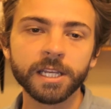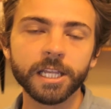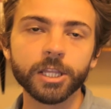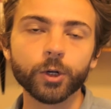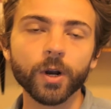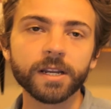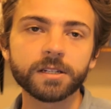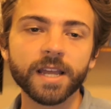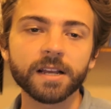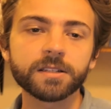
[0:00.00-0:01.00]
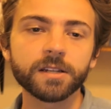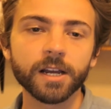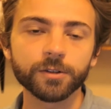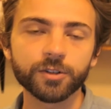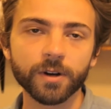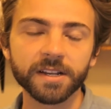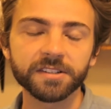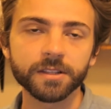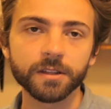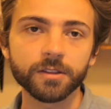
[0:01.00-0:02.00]
in the great textile strikes
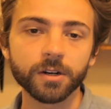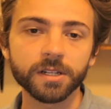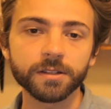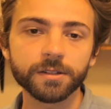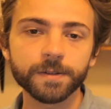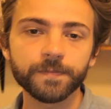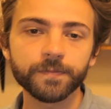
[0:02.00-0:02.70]
in the 30s,